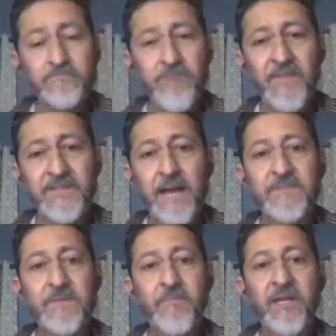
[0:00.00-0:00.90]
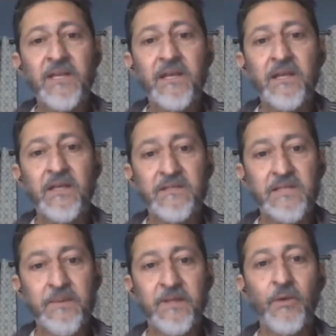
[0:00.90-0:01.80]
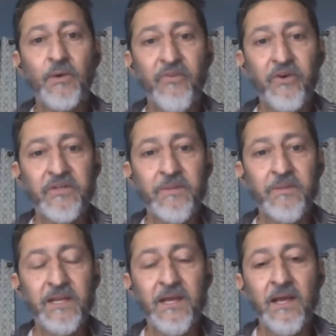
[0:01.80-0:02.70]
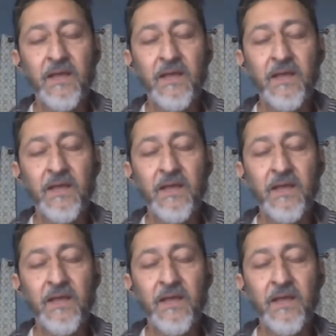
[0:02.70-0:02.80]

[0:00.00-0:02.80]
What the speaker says: By the time somebody is typically referred to me,